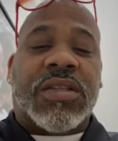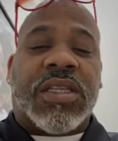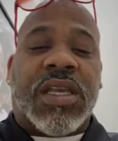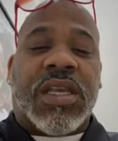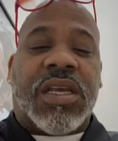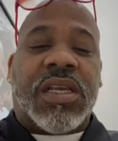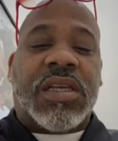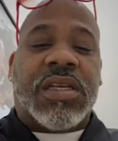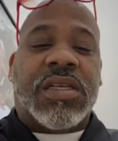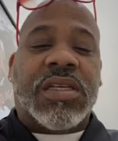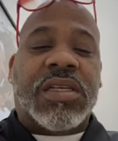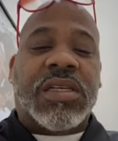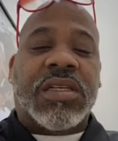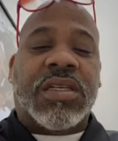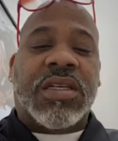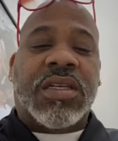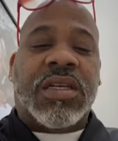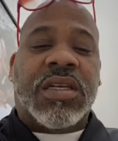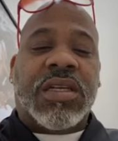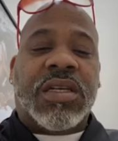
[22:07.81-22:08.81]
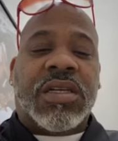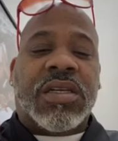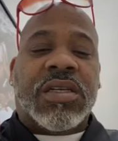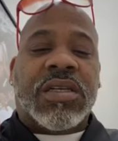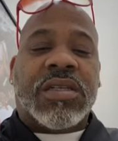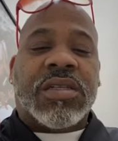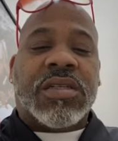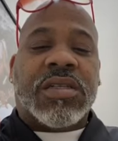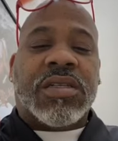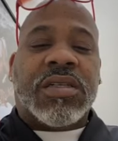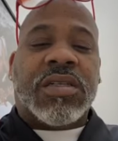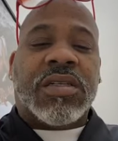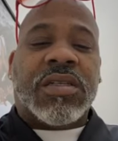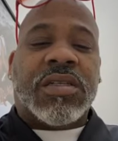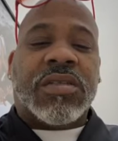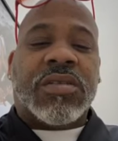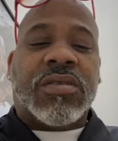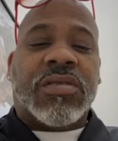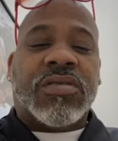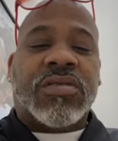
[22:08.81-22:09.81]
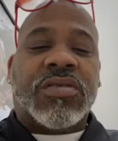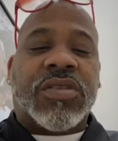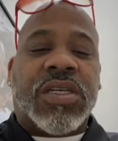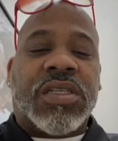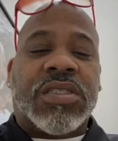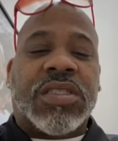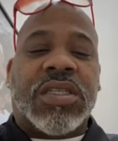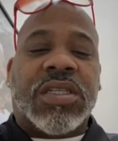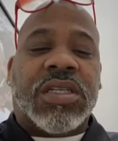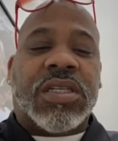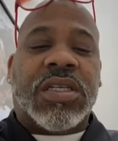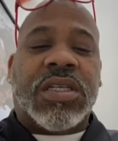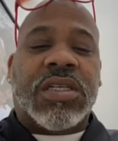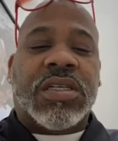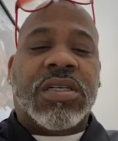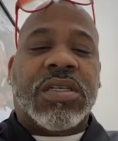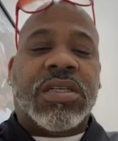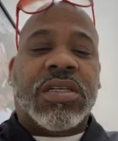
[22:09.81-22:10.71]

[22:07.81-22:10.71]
there. You know, Tracy Lee.